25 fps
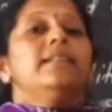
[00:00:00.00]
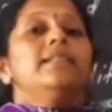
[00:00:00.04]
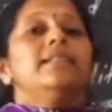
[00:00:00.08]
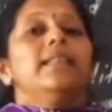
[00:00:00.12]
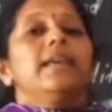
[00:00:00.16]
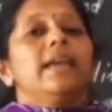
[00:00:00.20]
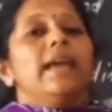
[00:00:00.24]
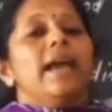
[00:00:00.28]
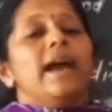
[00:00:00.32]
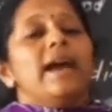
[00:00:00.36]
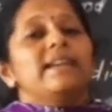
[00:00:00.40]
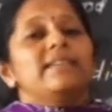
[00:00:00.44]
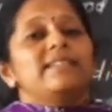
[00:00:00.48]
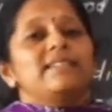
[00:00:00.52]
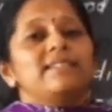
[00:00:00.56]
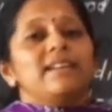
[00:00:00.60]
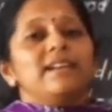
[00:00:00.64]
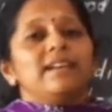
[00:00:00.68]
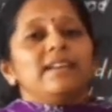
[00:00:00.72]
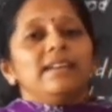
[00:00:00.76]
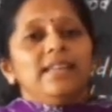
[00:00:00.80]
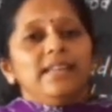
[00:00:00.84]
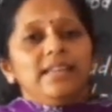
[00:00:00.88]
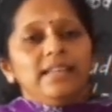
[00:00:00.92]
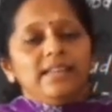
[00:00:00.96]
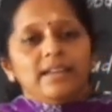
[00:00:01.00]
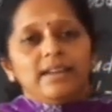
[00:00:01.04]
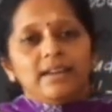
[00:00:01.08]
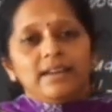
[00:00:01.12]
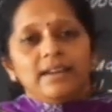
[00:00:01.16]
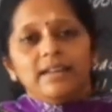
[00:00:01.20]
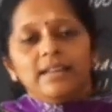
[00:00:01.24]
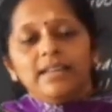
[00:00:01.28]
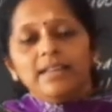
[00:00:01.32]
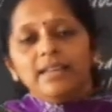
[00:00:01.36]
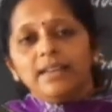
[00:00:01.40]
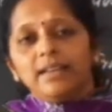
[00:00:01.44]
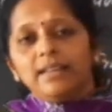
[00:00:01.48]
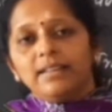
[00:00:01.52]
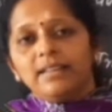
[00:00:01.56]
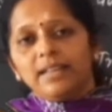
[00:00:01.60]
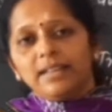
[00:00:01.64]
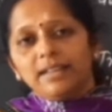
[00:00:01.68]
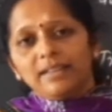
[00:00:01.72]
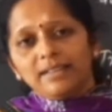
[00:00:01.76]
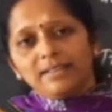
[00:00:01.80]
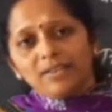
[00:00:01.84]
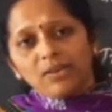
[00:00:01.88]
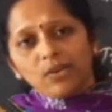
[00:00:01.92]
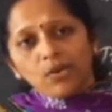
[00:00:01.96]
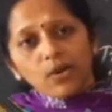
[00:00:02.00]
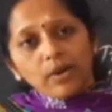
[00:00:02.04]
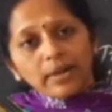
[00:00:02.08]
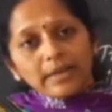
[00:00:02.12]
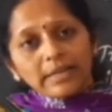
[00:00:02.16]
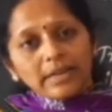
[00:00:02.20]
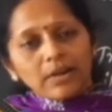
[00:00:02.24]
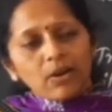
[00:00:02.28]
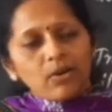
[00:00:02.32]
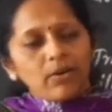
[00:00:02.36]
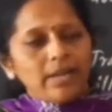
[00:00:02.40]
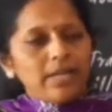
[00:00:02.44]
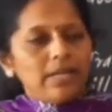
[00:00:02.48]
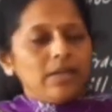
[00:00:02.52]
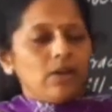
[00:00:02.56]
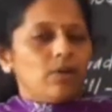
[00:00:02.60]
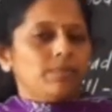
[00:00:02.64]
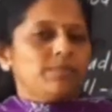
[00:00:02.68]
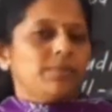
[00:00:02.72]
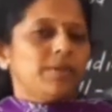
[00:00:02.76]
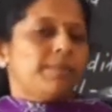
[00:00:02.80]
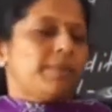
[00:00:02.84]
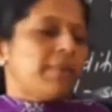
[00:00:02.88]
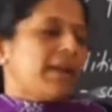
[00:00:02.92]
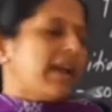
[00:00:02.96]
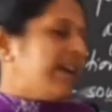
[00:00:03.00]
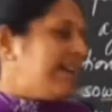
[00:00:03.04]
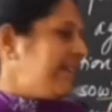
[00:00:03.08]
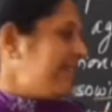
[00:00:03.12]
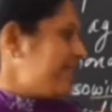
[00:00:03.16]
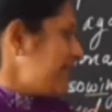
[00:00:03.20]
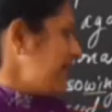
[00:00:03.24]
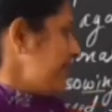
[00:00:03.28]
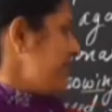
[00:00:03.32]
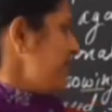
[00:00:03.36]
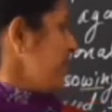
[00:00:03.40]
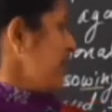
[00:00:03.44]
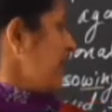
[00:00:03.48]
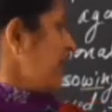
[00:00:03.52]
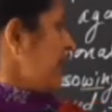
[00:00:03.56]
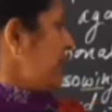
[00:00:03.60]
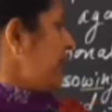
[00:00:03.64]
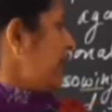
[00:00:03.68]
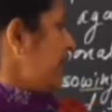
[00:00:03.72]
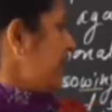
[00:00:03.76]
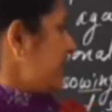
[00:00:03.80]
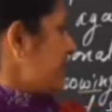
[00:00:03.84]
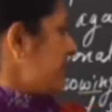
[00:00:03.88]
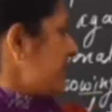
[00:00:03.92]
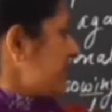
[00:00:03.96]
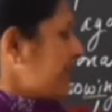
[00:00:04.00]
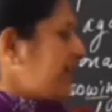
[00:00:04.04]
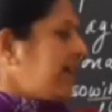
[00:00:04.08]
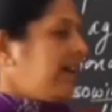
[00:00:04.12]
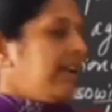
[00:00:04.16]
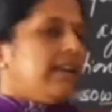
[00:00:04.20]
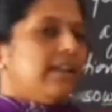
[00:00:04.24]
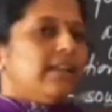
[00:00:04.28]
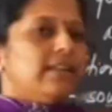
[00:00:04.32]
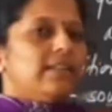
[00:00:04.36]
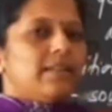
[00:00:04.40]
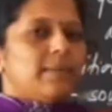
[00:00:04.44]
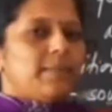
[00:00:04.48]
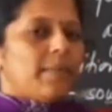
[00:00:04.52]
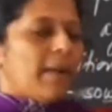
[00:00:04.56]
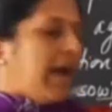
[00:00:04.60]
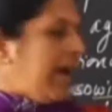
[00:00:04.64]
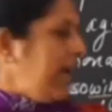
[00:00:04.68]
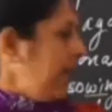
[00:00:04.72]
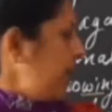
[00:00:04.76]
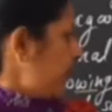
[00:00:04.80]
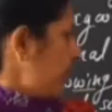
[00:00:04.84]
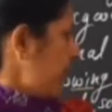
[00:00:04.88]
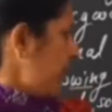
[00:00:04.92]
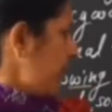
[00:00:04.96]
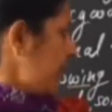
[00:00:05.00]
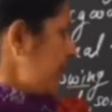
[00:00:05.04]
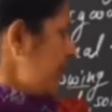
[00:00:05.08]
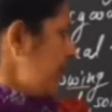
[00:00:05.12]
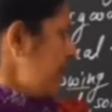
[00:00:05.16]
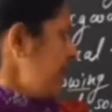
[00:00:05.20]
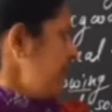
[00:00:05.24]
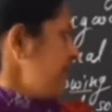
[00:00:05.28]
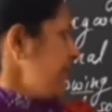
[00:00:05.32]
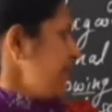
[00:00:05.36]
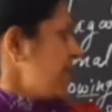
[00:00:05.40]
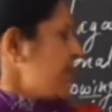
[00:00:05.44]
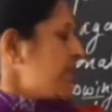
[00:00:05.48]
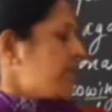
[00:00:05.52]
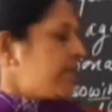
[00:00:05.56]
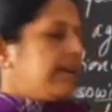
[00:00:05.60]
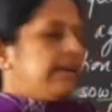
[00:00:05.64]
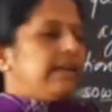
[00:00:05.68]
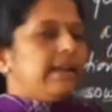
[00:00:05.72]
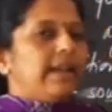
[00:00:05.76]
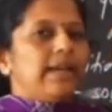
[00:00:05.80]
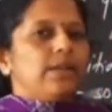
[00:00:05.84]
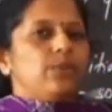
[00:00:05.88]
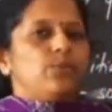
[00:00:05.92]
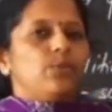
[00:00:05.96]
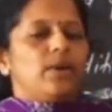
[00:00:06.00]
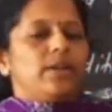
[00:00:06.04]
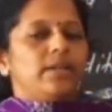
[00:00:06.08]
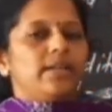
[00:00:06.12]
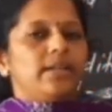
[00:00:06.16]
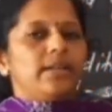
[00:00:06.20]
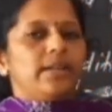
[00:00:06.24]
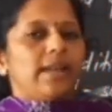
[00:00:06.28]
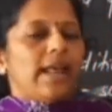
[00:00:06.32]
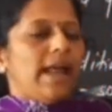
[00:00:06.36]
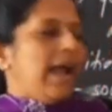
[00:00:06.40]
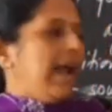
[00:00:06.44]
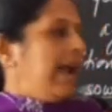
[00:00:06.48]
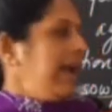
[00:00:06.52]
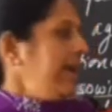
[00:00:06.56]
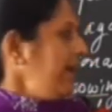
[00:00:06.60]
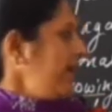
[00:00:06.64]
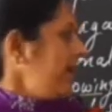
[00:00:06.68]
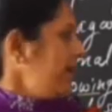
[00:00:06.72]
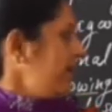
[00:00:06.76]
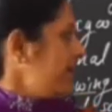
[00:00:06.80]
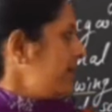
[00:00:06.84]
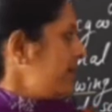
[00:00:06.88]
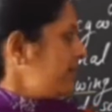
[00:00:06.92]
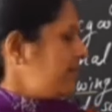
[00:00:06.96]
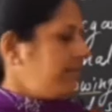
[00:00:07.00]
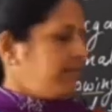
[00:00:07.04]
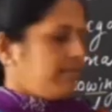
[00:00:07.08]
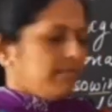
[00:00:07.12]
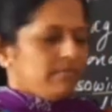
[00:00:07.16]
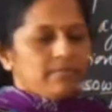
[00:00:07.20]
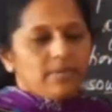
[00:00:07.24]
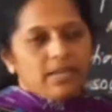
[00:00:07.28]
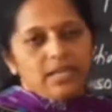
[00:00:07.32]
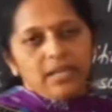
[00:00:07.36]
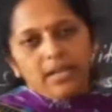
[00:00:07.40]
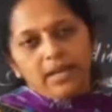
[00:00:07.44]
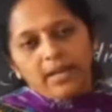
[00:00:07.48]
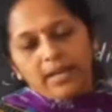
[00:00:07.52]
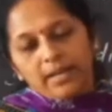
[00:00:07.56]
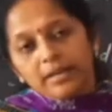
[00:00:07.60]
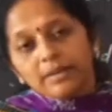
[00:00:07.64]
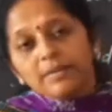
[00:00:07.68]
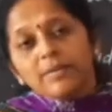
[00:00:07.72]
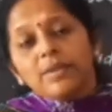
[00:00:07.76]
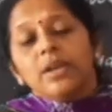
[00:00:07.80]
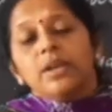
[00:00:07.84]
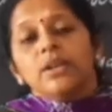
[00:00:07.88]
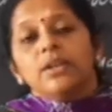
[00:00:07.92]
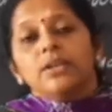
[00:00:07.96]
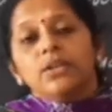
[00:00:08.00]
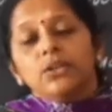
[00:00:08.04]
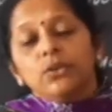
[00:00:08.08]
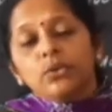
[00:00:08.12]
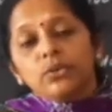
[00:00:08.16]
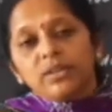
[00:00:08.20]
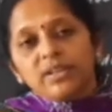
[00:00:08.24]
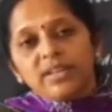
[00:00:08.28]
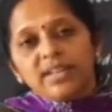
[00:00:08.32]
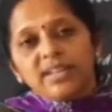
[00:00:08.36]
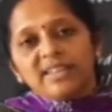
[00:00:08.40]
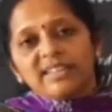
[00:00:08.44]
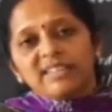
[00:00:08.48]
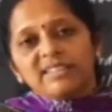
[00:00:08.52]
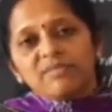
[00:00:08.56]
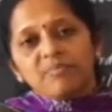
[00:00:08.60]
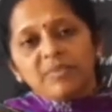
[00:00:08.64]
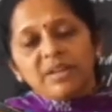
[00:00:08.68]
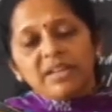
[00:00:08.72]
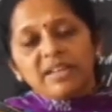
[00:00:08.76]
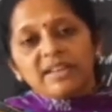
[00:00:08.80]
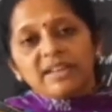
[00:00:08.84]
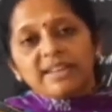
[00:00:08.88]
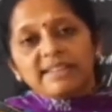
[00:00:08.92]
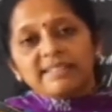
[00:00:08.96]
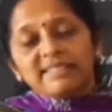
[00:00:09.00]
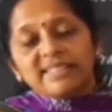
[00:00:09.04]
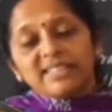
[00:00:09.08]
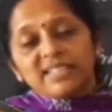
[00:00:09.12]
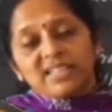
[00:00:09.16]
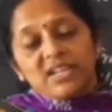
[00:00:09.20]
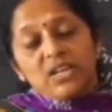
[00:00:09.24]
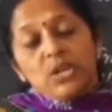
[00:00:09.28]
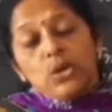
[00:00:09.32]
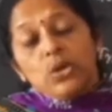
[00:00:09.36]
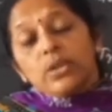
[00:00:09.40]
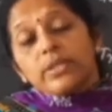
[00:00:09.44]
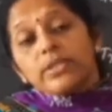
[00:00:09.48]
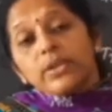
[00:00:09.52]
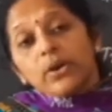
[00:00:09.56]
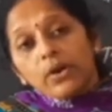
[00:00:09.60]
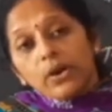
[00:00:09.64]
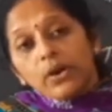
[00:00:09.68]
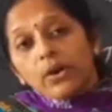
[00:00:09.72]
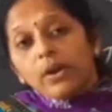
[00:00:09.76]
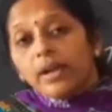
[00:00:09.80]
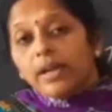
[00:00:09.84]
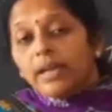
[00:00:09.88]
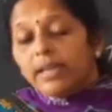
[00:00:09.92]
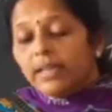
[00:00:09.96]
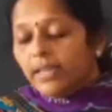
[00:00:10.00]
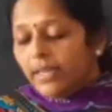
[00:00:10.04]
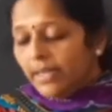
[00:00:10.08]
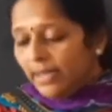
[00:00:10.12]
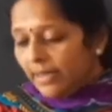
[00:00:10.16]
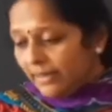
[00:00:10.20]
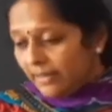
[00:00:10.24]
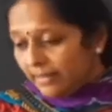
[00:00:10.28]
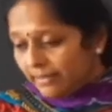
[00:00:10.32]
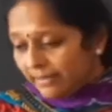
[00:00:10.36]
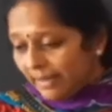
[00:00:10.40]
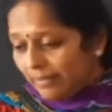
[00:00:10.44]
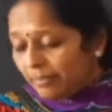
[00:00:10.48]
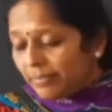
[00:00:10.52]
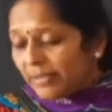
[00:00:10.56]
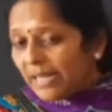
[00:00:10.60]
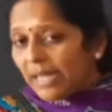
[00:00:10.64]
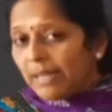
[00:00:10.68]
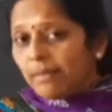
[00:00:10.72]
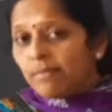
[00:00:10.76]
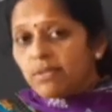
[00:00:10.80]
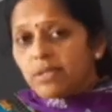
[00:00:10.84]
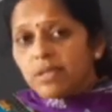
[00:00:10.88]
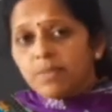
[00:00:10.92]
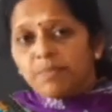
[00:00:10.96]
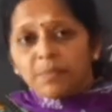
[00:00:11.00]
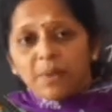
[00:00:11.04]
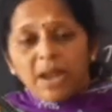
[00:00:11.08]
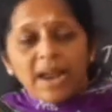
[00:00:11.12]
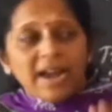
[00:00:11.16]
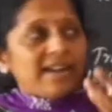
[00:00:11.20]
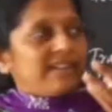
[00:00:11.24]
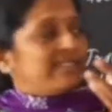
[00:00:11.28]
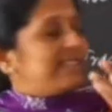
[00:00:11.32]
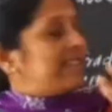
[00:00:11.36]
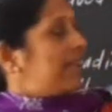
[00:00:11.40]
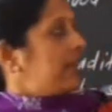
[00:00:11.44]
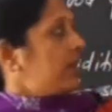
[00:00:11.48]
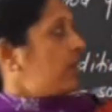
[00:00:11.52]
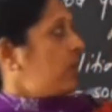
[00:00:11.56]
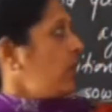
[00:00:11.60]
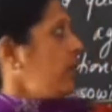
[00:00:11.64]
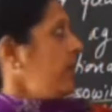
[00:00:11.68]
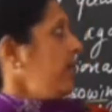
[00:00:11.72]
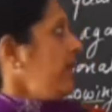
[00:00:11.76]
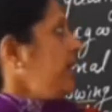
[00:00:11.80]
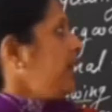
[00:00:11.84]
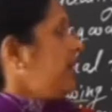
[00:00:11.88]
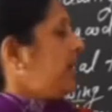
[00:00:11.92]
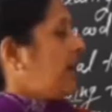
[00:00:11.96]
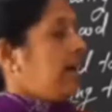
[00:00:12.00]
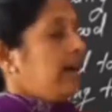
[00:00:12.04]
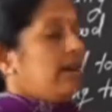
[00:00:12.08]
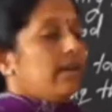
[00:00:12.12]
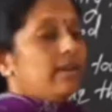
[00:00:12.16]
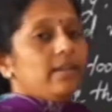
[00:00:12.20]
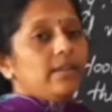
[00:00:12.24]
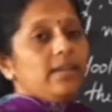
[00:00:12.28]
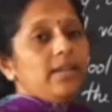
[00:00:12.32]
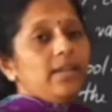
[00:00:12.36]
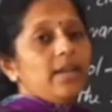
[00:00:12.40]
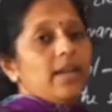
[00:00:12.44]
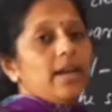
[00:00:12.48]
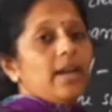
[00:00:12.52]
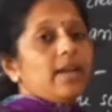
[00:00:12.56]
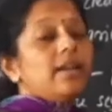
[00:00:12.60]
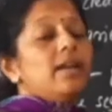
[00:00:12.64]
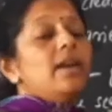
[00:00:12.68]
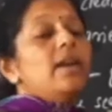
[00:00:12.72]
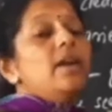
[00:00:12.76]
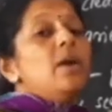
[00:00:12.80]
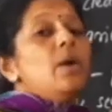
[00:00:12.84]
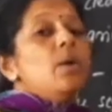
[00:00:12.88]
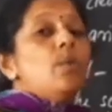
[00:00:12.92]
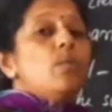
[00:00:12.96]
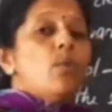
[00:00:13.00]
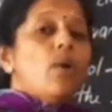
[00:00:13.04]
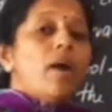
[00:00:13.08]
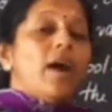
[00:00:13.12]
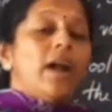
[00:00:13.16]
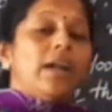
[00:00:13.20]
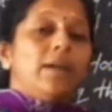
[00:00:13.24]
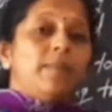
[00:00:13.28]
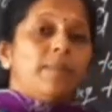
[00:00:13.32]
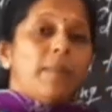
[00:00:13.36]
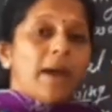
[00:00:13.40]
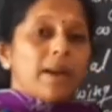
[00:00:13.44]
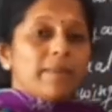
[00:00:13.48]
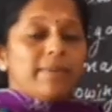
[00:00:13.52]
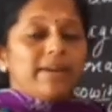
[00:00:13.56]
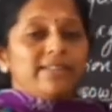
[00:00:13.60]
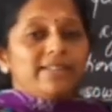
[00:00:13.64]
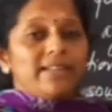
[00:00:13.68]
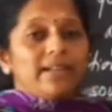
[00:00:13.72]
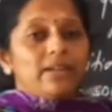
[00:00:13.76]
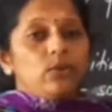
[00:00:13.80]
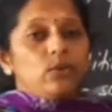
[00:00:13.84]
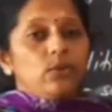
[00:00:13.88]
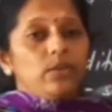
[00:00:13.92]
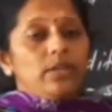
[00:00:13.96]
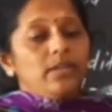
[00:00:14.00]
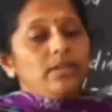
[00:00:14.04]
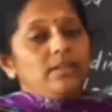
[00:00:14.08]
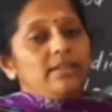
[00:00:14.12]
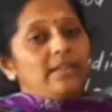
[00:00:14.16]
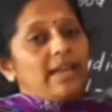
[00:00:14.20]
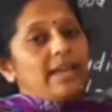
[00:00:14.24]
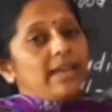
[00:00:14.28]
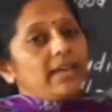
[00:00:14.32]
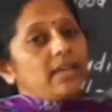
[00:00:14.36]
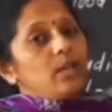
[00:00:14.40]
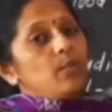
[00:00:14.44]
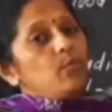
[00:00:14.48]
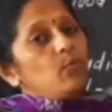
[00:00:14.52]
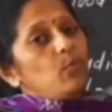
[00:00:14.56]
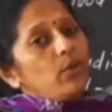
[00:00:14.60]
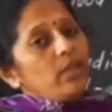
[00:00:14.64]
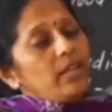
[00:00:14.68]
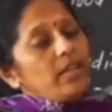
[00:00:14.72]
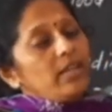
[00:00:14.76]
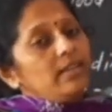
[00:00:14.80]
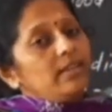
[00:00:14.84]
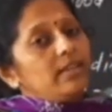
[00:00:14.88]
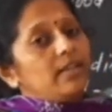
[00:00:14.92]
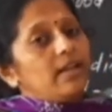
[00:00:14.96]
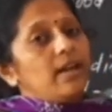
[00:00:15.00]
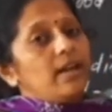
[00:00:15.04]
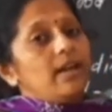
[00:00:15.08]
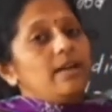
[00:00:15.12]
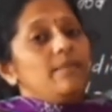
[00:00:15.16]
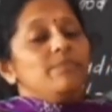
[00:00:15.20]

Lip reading: they are struggling. Here there is overcrowding of the plants and they are struggle, they fight for the sunlight, water and here nutrients, minerals. So here sometimes the plants are growing, here what farmers are doing, they are removing